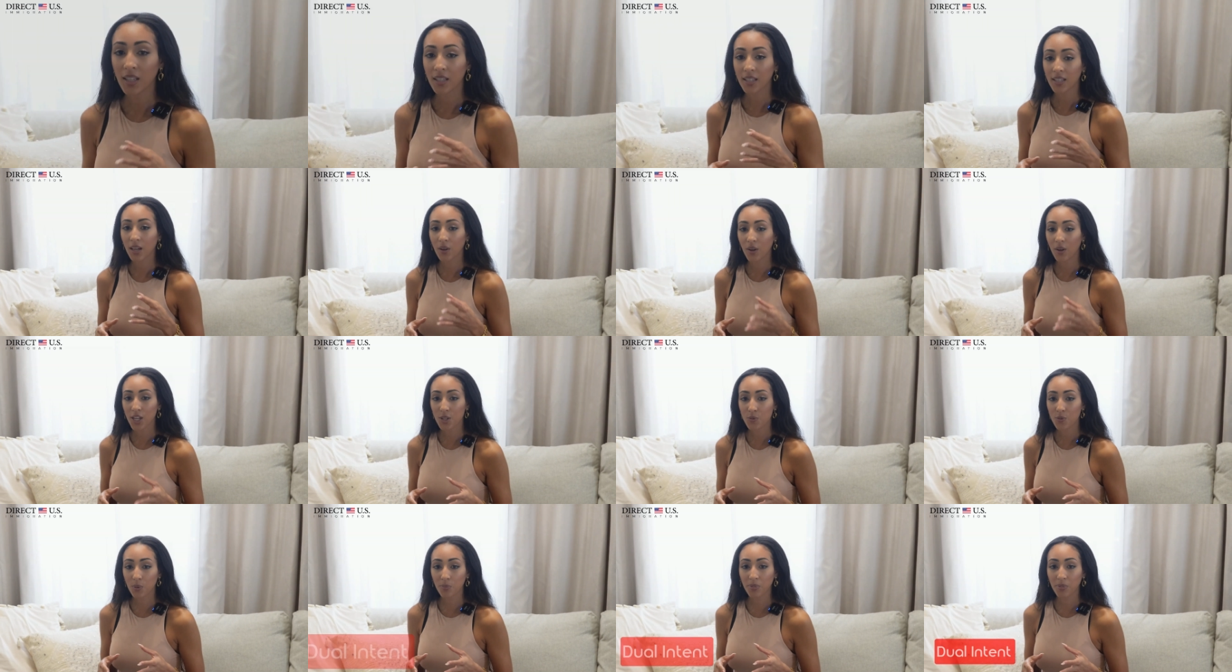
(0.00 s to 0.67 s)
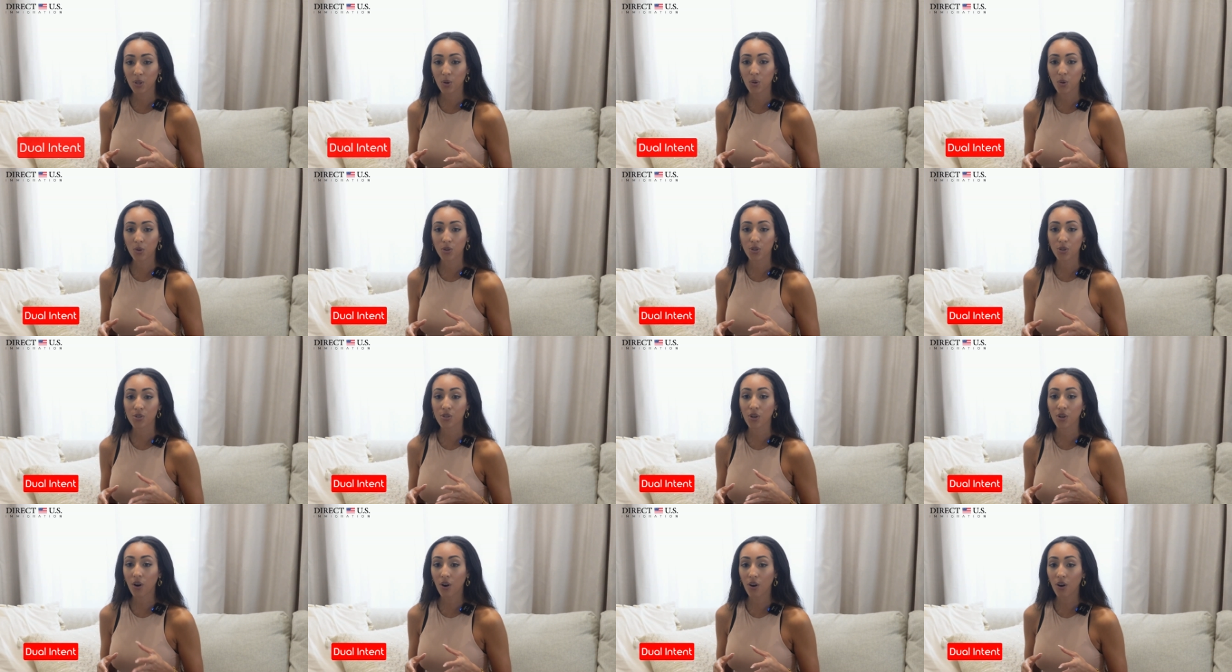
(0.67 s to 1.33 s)
Now, H-1B
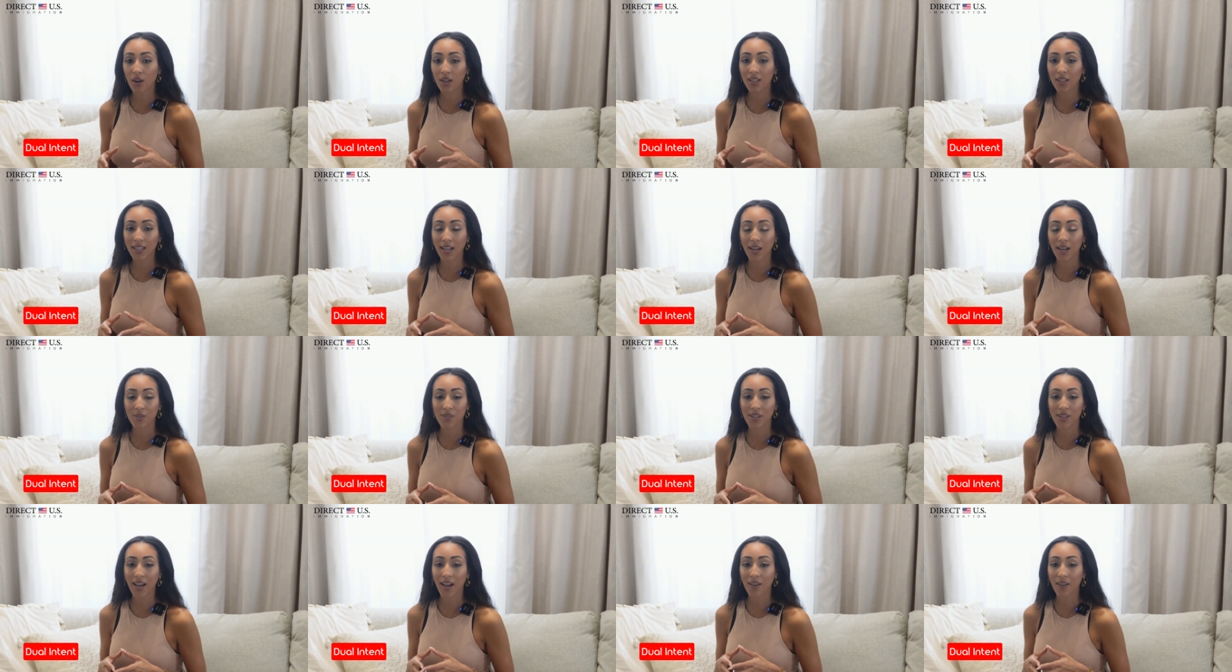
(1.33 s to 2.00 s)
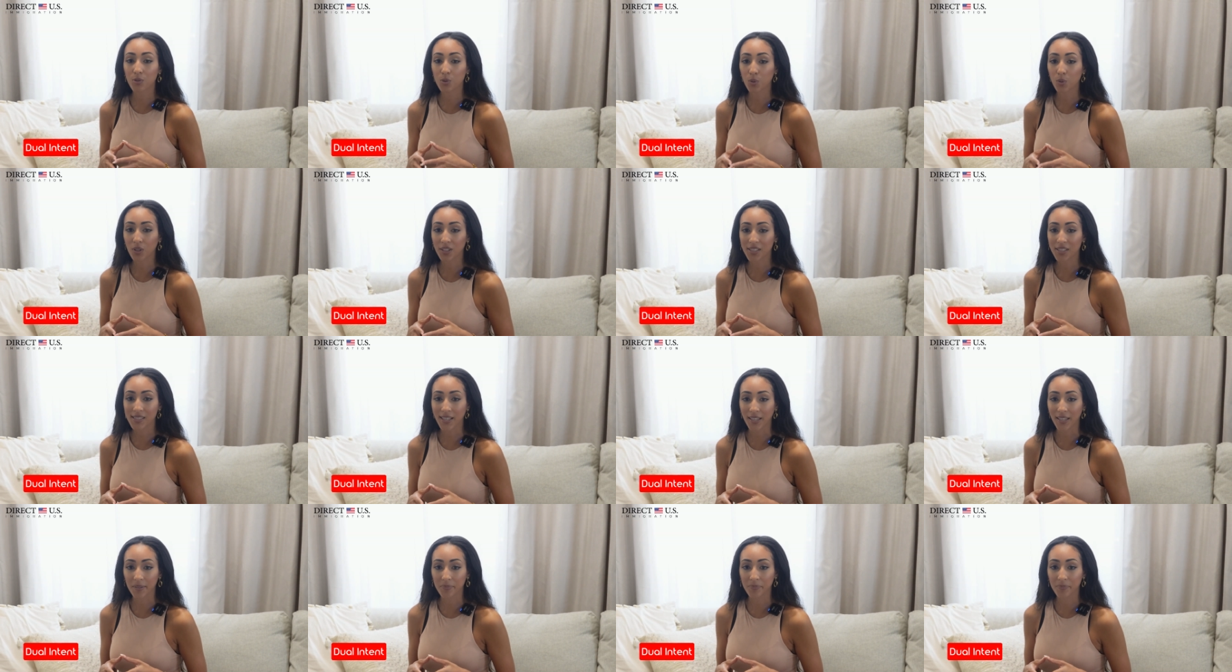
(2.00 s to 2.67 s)
holders are allowed to have dual
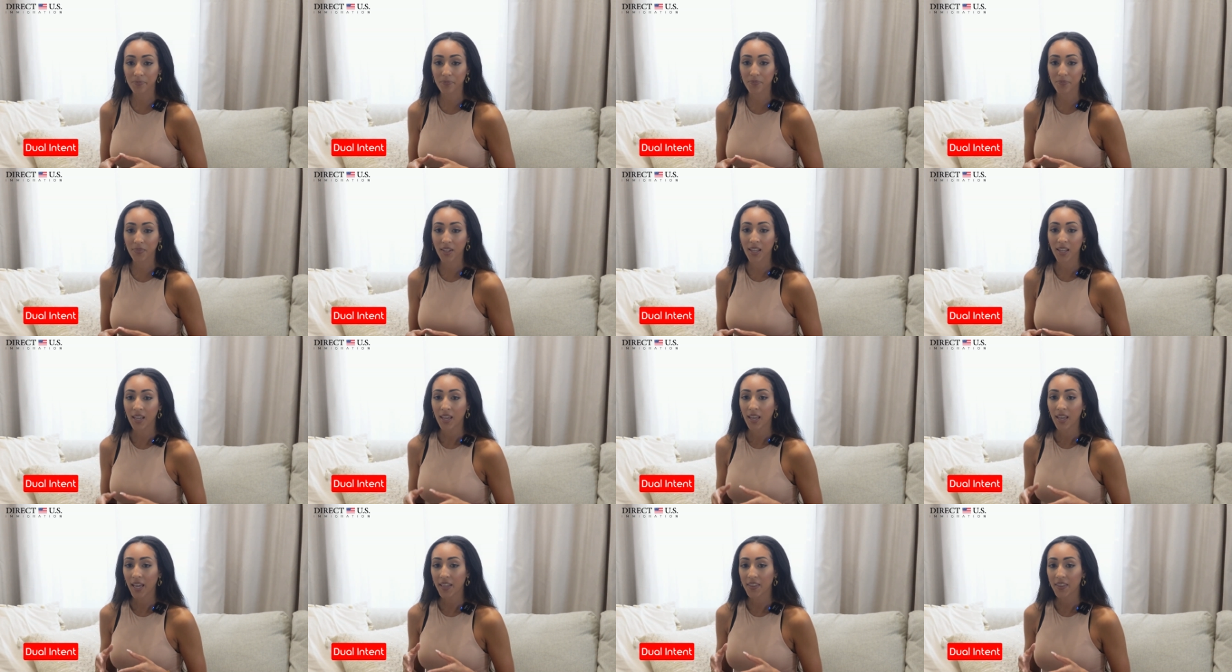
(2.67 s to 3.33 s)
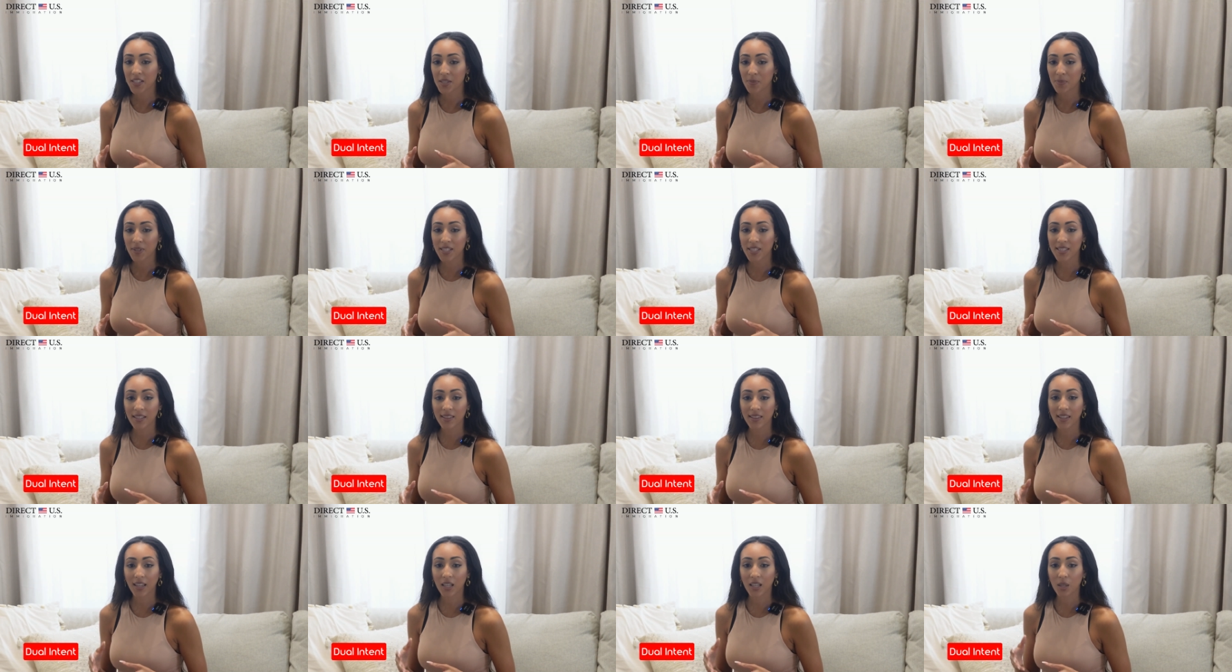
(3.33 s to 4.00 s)
intent, and this means
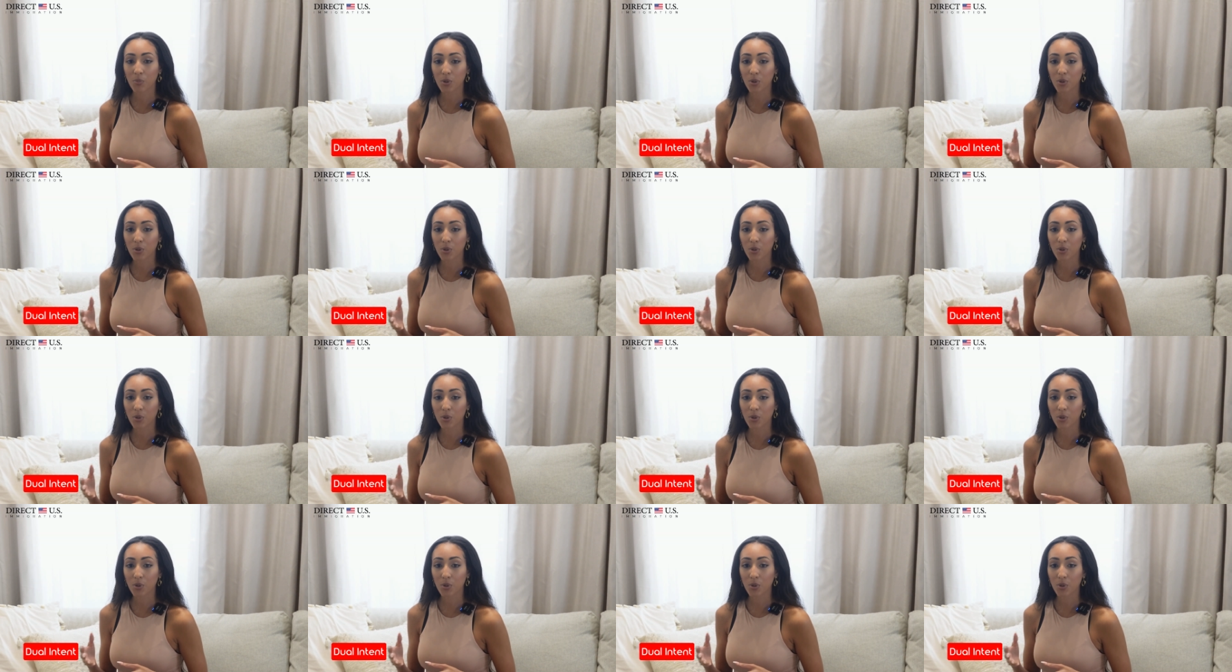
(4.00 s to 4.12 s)
that they can